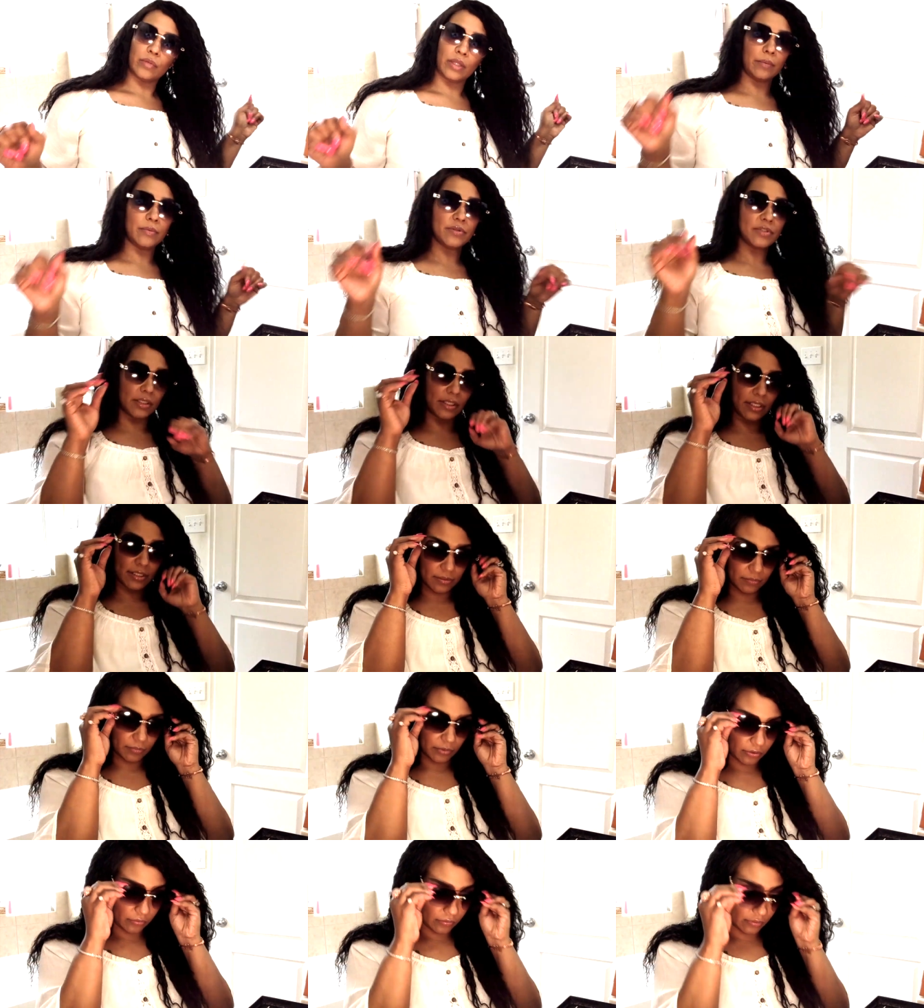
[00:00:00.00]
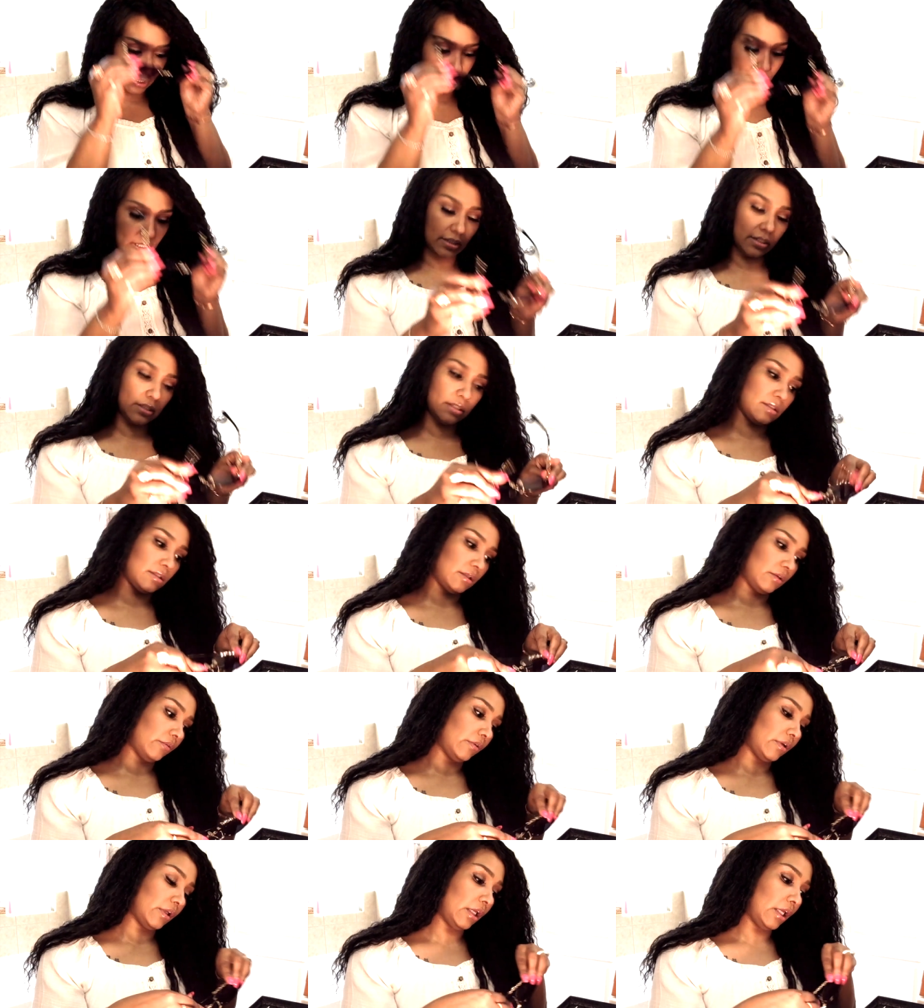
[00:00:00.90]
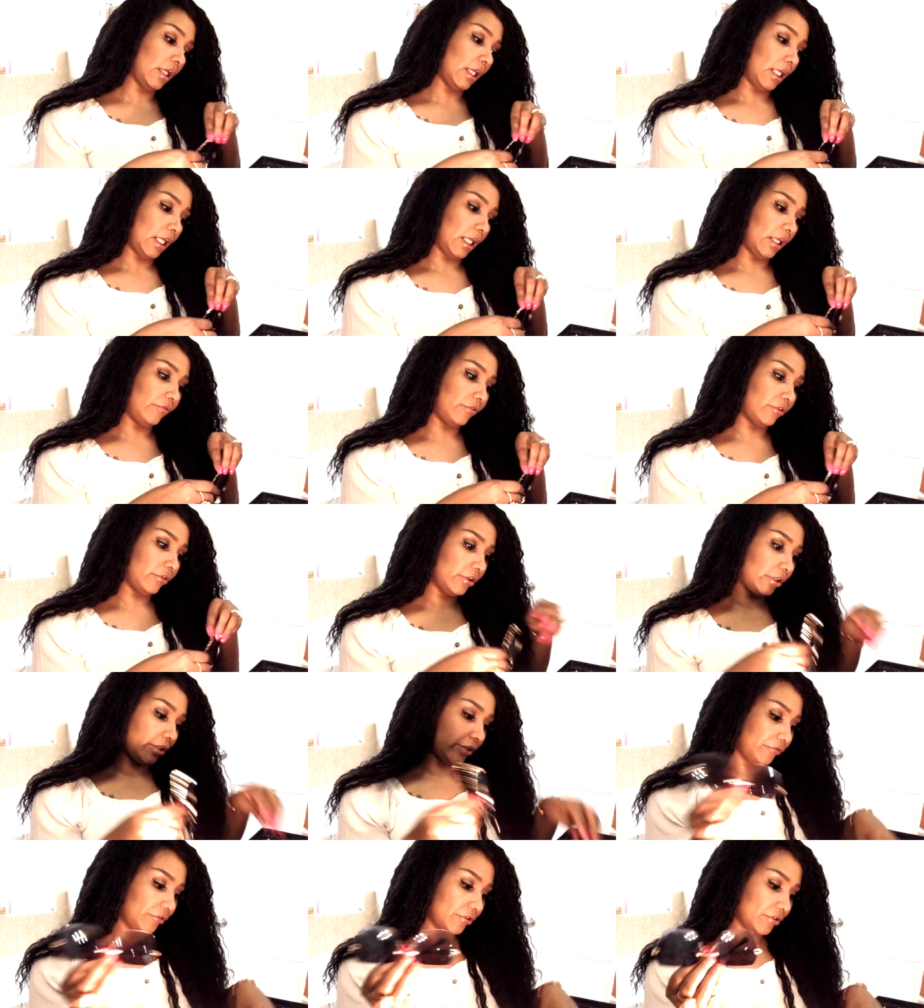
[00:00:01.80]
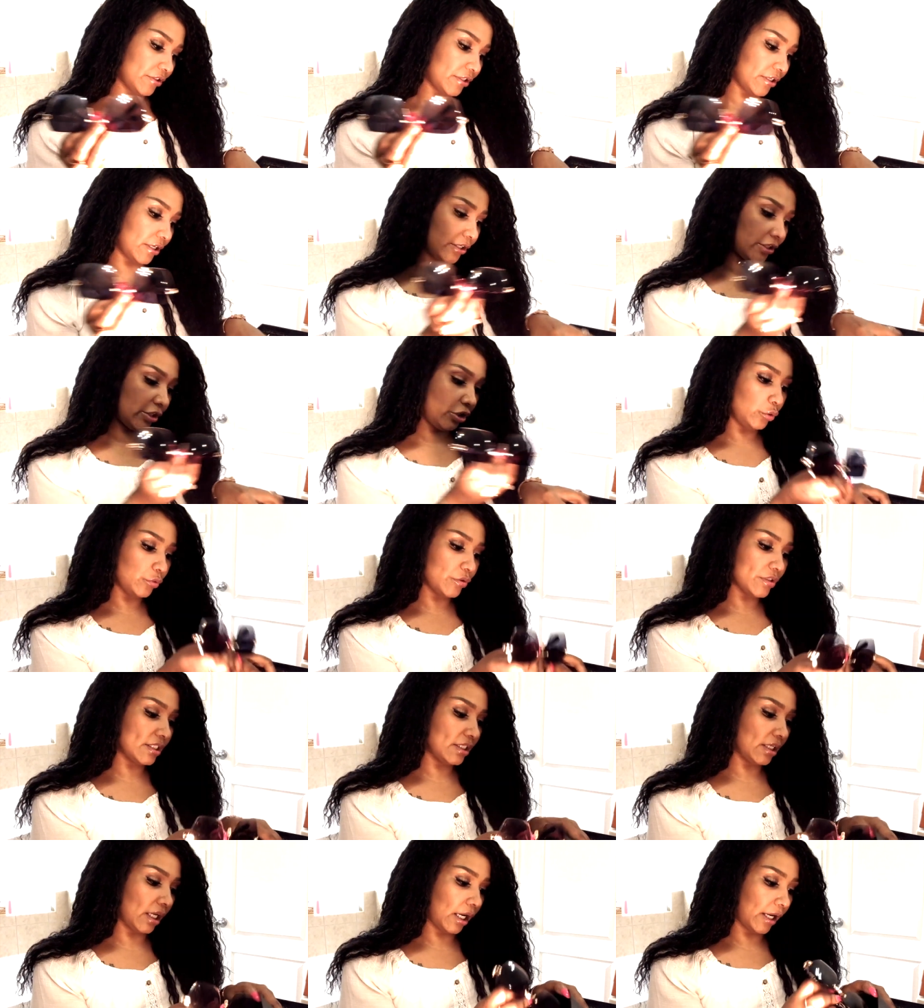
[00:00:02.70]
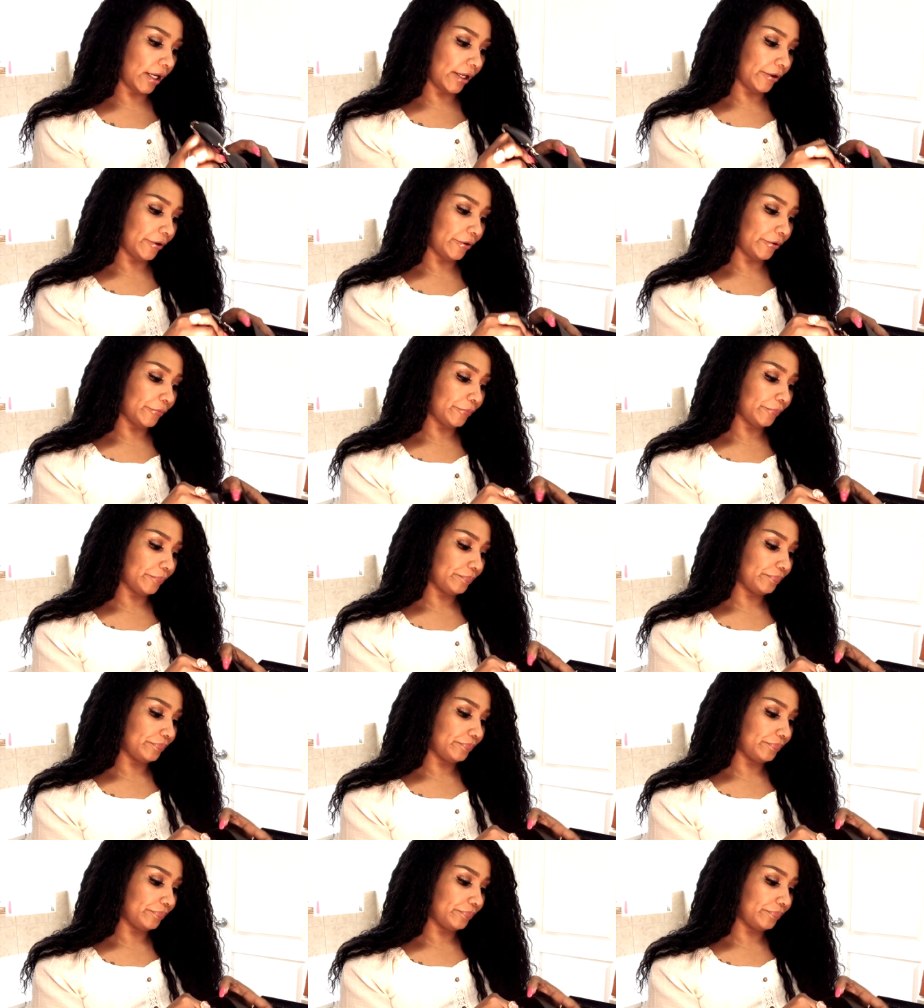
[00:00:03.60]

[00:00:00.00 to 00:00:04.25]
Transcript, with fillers: Amazon has some cute glasses, so if you're looking for a cute style,